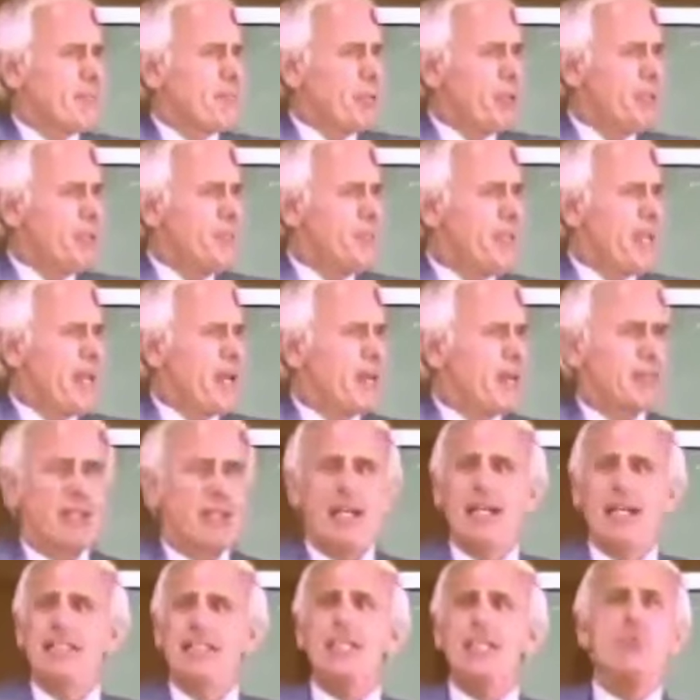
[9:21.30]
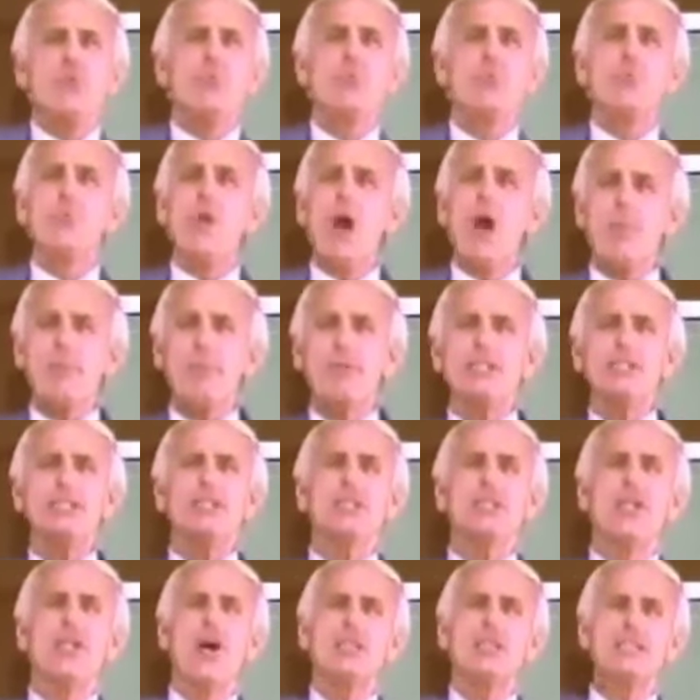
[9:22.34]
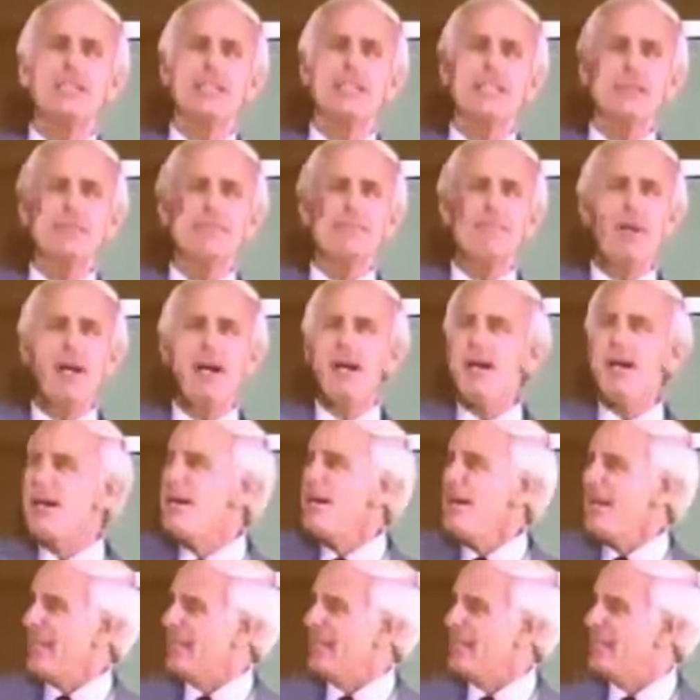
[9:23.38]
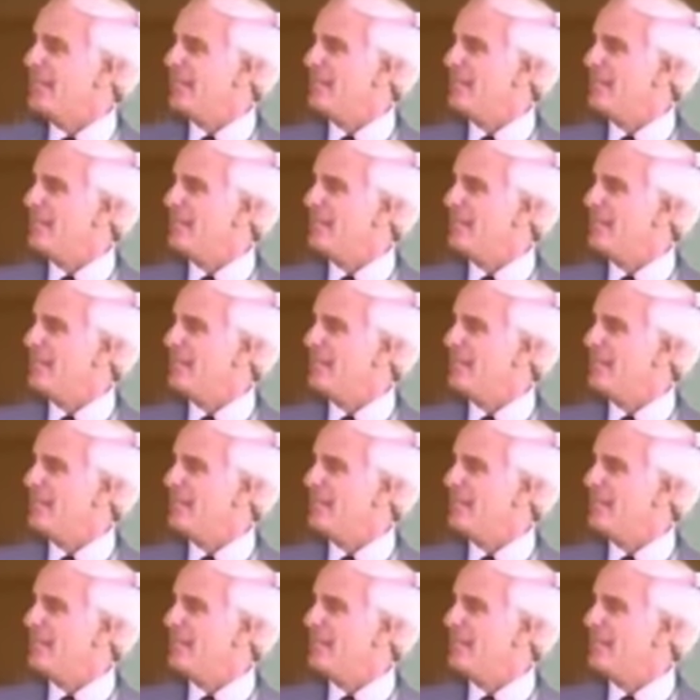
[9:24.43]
put him down, said Robert's lost his mind.